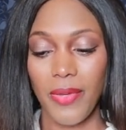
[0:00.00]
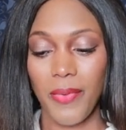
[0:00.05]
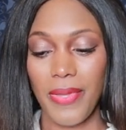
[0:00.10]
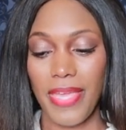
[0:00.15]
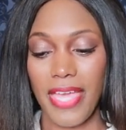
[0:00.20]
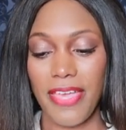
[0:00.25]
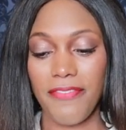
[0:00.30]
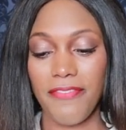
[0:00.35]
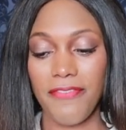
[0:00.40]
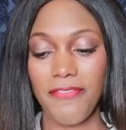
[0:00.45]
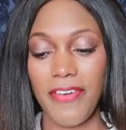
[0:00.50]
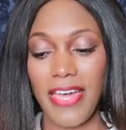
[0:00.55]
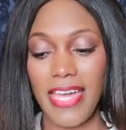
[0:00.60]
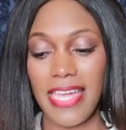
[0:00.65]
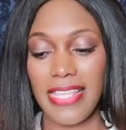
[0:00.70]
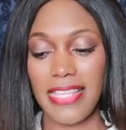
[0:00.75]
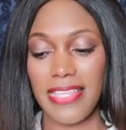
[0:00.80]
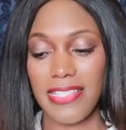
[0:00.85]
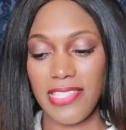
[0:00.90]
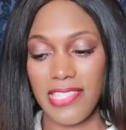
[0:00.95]
We have
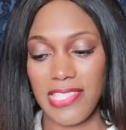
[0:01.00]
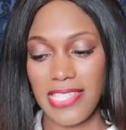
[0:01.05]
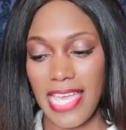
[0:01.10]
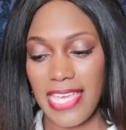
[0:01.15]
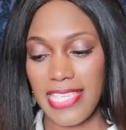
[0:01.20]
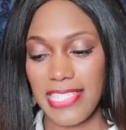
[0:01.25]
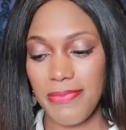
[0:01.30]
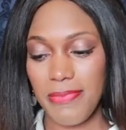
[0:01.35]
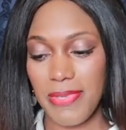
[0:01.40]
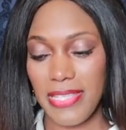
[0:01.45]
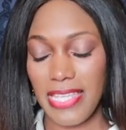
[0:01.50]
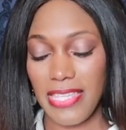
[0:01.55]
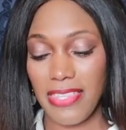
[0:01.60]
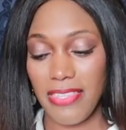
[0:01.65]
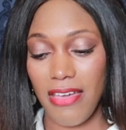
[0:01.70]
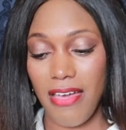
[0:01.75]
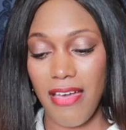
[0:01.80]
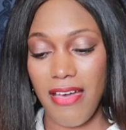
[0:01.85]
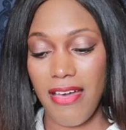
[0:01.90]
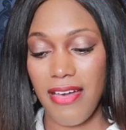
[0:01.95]
violet, jasmine in
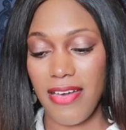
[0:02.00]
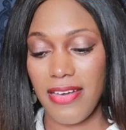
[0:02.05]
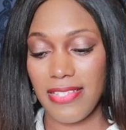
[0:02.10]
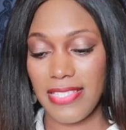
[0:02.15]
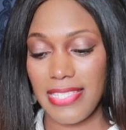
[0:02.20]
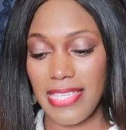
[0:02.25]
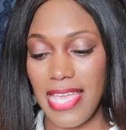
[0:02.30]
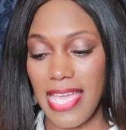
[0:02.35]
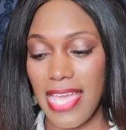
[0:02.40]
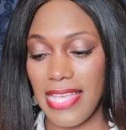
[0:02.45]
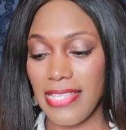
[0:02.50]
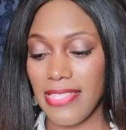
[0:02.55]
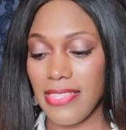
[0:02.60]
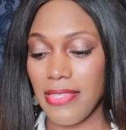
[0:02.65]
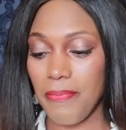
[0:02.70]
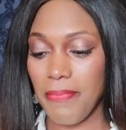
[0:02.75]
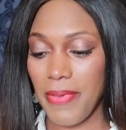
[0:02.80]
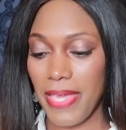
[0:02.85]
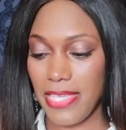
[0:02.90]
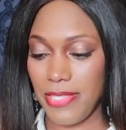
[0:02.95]
the heart. And in the
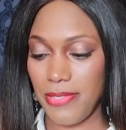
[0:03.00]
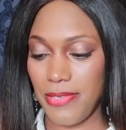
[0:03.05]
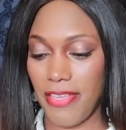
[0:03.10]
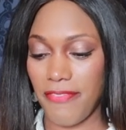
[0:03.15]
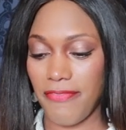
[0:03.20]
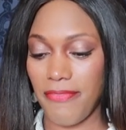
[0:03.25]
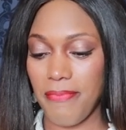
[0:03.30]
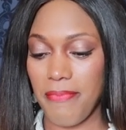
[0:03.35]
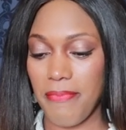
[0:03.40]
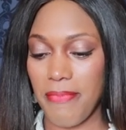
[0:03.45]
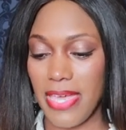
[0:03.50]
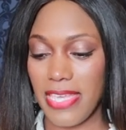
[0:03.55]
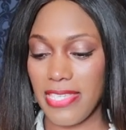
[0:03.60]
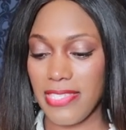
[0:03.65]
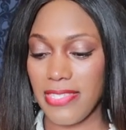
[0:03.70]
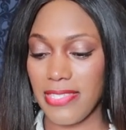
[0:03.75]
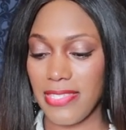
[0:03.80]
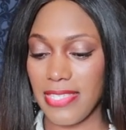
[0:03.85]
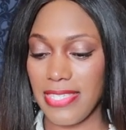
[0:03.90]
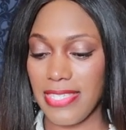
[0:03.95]
base, we have
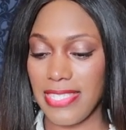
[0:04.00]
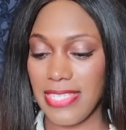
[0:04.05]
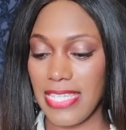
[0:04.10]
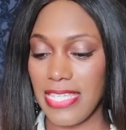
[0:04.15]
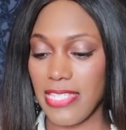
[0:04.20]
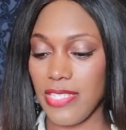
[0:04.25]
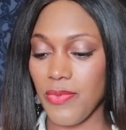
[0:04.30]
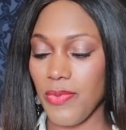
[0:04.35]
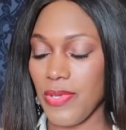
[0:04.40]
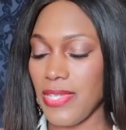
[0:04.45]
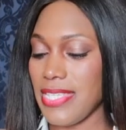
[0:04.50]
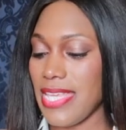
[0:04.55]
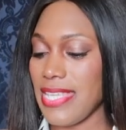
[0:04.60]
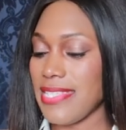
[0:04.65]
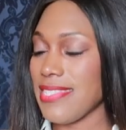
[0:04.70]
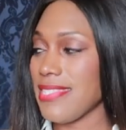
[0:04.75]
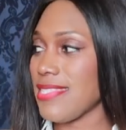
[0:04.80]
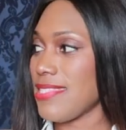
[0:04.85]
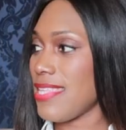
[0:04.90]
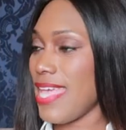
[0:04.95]
musk, cedarwood,
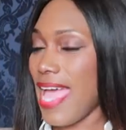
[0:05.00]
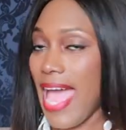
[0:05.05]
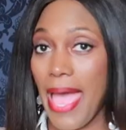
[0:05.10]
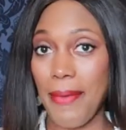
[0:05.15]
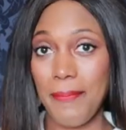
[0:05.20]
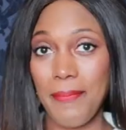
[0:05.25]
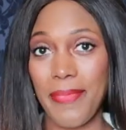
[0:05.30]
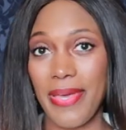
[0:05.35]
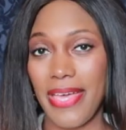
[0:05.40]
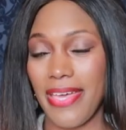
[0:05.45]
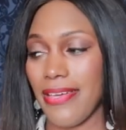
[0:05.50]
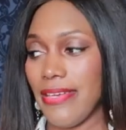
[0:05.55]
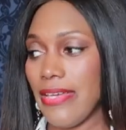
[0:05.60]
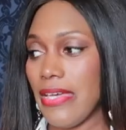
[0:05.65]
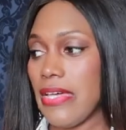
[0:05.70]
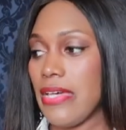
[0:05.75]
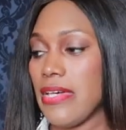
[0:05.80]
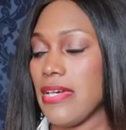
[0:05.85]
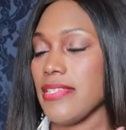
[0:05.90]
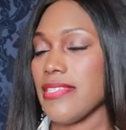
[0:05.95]
and amber.
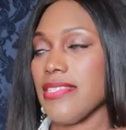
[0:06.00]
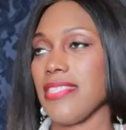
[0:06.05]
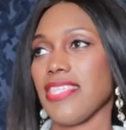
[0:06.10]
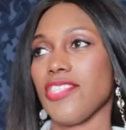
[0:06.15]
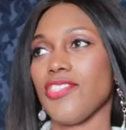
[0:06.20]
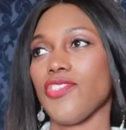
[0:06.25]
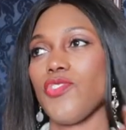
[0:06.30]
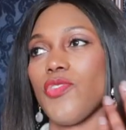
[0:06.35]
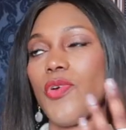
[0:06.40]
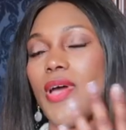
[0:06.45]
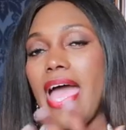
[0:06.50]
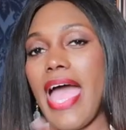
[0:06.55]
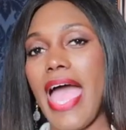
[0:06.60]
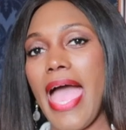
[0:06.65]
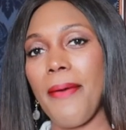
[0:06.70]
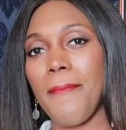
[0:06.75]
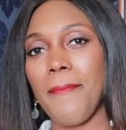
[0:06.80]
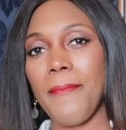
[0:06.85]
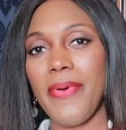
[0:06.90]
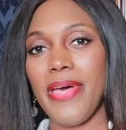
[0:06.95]
So this is your
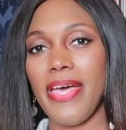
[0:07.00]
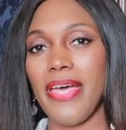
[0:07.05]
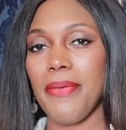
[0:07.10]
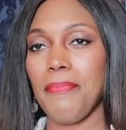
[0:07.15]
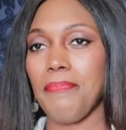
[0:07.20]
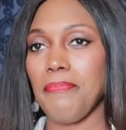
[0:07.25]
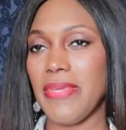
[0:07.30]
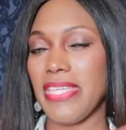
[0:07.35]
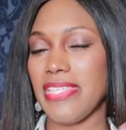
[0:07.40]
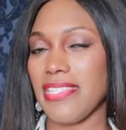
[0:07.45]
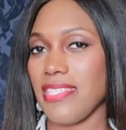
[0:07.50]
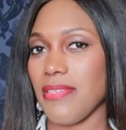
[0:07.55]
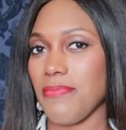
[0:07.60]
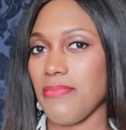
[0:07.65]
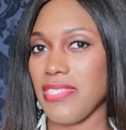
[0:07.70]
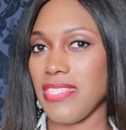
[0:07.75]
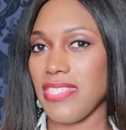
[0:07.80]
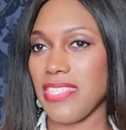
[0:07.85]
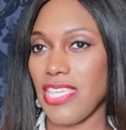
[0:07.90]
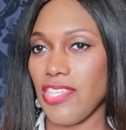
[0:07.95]
amber meets some
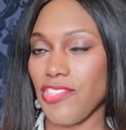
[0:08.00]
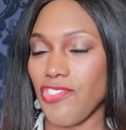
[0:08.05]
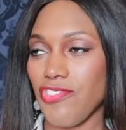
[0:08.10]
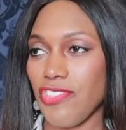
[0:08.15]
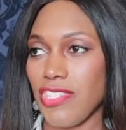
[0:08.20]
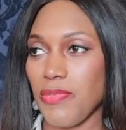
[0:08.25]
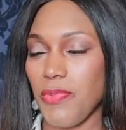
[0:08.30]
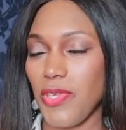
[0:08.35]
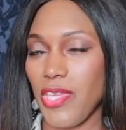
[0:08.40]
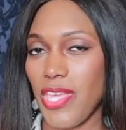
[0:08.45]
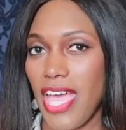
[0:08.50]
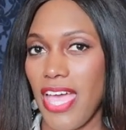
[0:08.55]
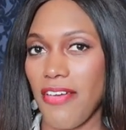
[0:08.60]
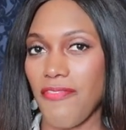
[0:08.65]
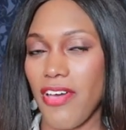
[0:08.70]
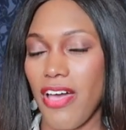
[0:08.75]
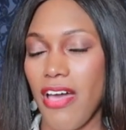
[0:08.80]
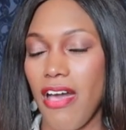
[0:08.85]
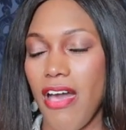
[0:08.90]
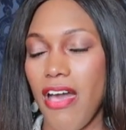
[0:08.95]
citrus, but you have
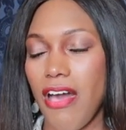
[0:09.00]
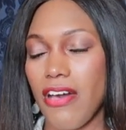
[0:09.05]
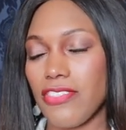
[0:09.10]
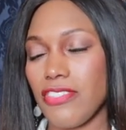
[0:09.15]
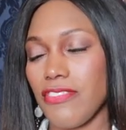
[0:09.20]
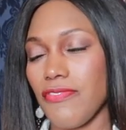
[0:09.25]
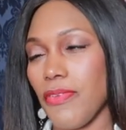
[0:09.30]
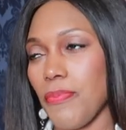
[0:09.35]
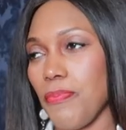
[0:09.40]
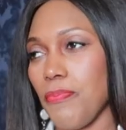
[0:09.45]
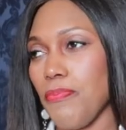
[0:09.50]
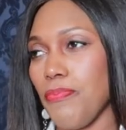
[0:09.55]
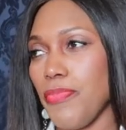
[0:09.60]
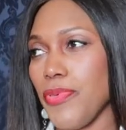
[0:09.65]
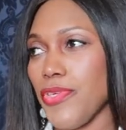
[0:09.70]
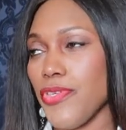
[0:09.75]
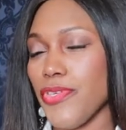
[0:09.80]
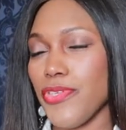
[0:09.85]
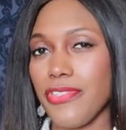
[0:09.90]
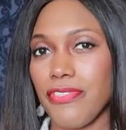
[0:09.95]
a heart of a
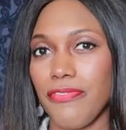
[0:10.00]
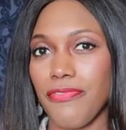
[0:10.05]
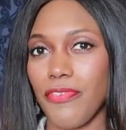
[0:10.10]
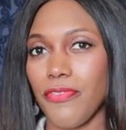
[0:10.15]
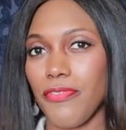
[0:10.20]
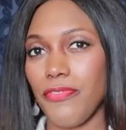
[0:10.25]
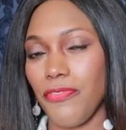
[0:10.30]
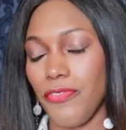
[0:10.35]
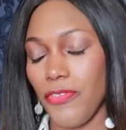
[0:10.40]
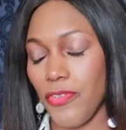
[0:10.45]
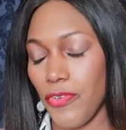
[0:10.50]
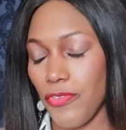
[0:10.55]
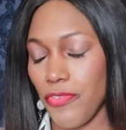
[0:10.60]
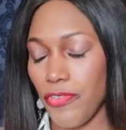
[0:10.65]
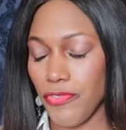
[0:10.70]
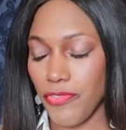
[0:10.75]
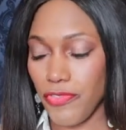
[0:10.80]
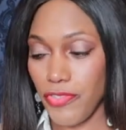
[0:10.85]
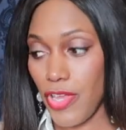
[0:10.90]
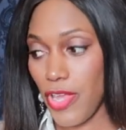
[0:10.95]
beautiful
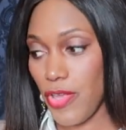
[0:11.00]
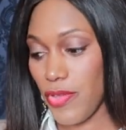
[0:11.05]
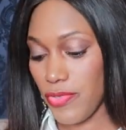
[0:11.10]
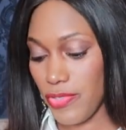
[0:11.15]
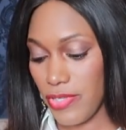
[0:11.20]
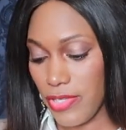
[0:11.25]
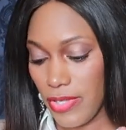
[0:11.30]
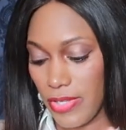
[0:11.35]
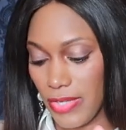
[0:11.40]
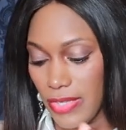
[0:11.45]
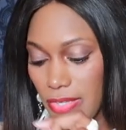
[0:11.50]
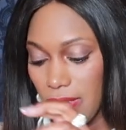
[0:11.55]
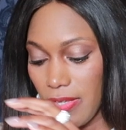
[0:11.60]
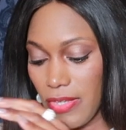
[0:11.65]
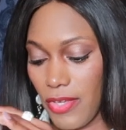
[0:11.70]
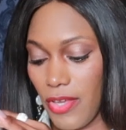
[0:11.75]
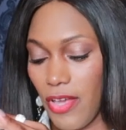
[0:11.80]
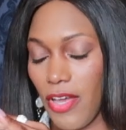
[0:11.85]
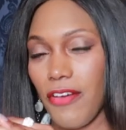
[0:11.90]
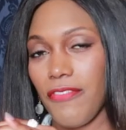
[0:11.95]
floral note
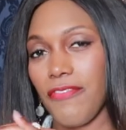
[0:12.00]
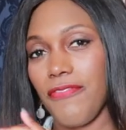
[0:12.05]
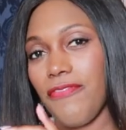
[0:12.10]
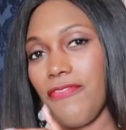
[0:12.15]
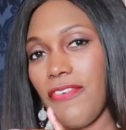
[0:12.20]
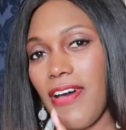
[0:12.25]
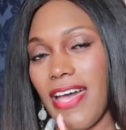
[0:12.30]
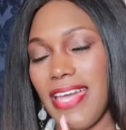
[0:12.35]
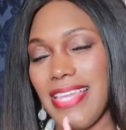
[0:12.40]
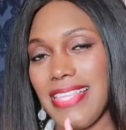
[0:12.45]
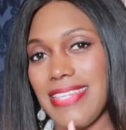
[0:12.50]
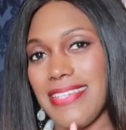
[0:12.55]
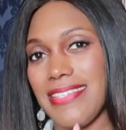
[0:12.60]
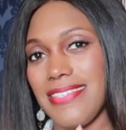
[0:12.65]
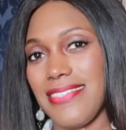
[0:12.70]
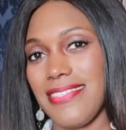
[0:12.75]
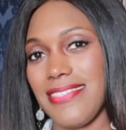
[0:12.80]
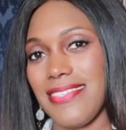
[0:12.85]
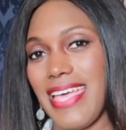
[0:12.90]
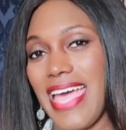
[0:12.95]
of
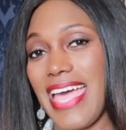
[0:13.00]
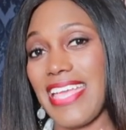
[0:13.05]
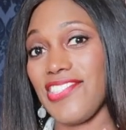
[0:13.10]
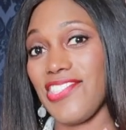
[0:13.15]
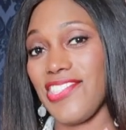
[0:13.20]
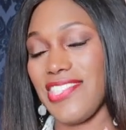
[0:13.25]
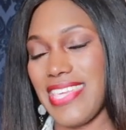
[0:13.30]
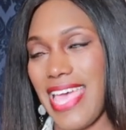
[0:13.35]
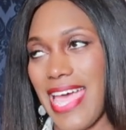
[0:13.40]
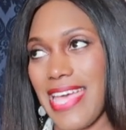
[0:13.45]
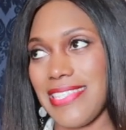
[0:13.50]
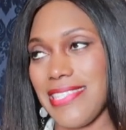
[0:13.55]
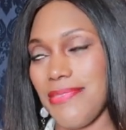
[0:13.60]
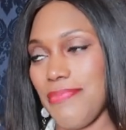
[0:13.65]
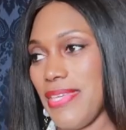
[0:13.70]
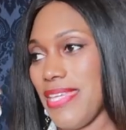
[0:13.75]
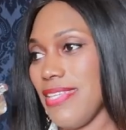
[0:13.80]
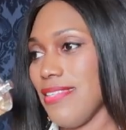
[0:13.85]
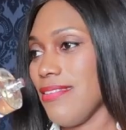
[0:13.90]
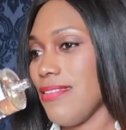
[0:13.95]
violet and
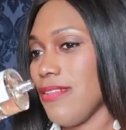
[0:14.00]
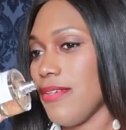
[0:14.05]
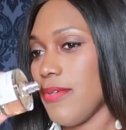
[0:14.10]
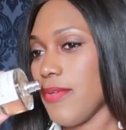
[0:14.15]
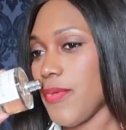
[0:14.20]
jasmine.